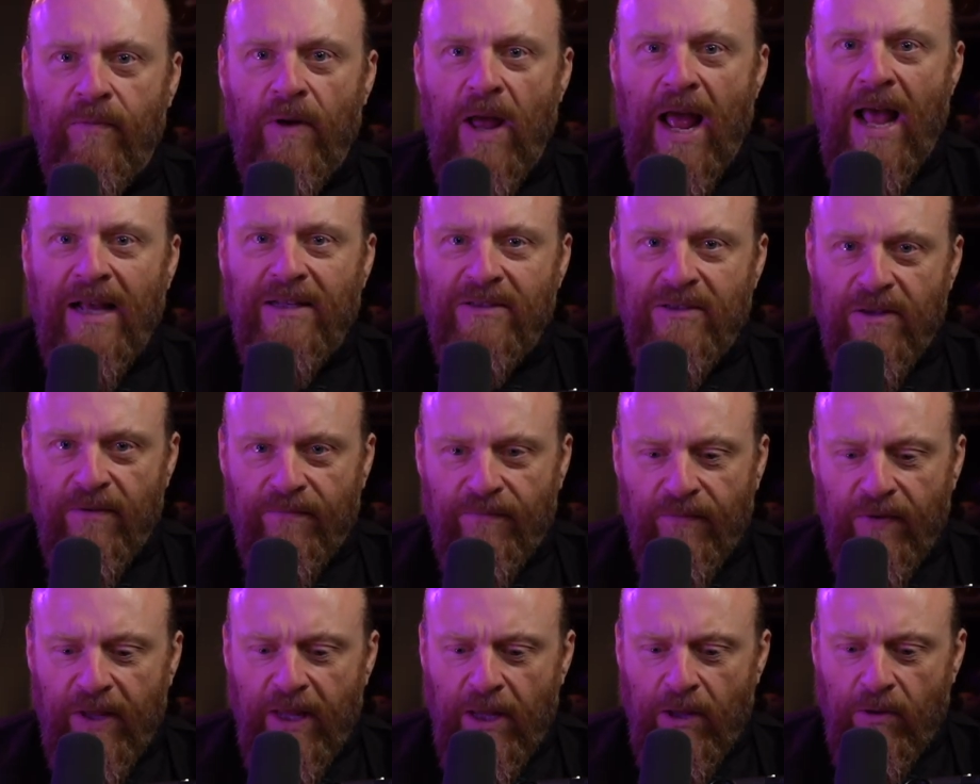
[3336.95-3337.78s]
as the
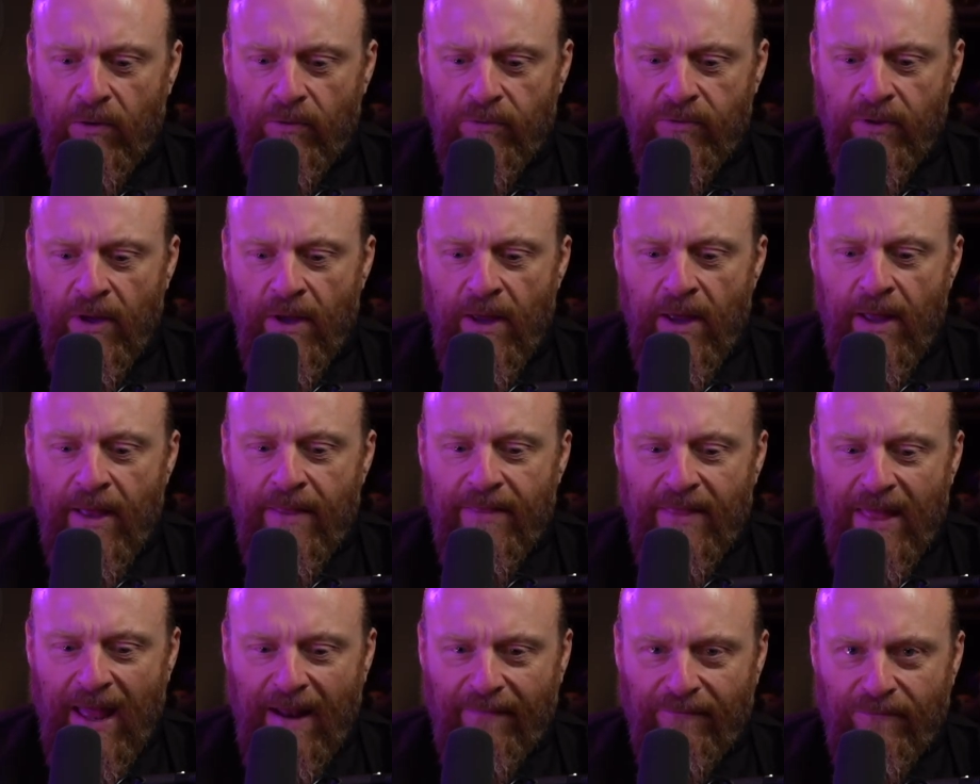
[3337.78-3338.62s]
field,
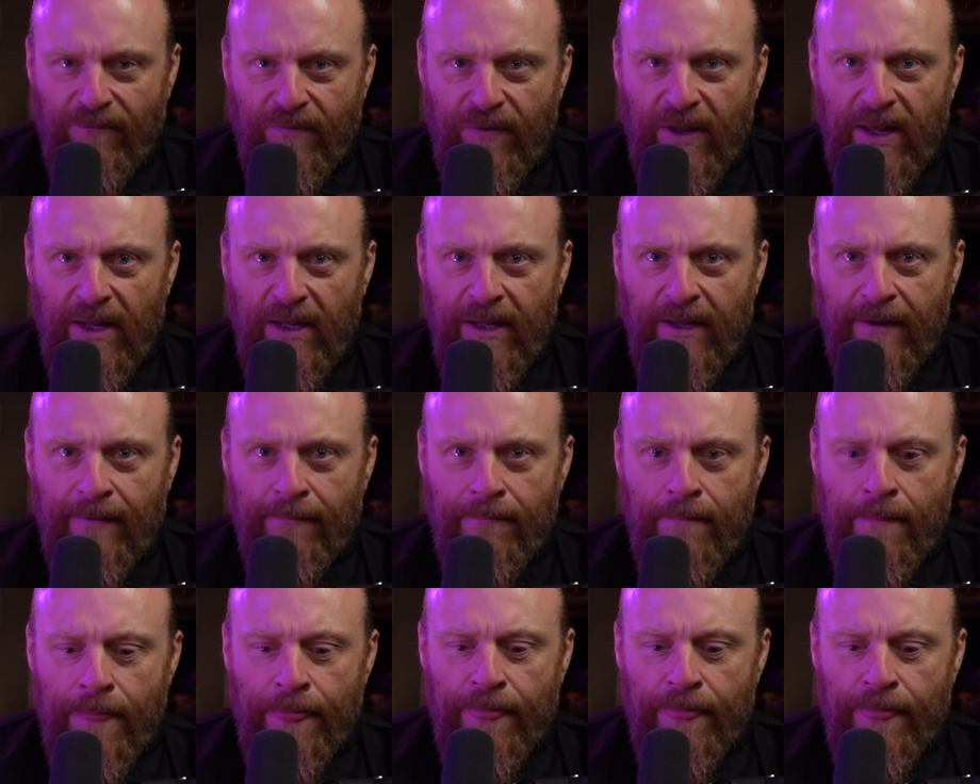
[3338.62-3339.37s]
that feeling.